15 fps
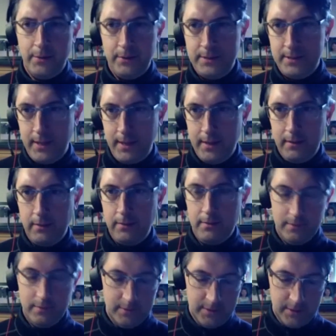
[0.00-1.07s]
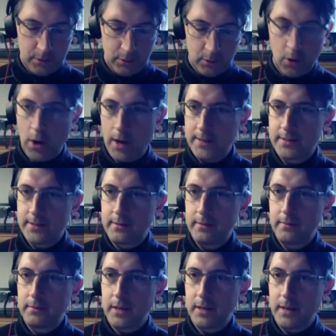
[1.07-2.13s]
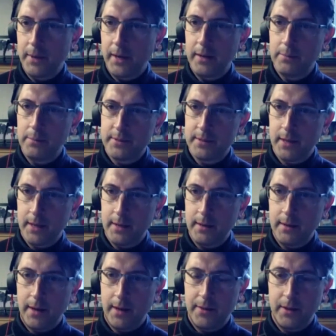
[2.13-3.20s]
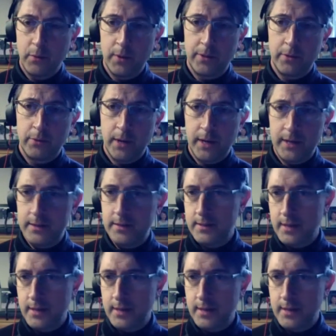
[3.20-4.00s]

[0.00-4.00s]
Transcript: zero cost type items that I think with the right design team,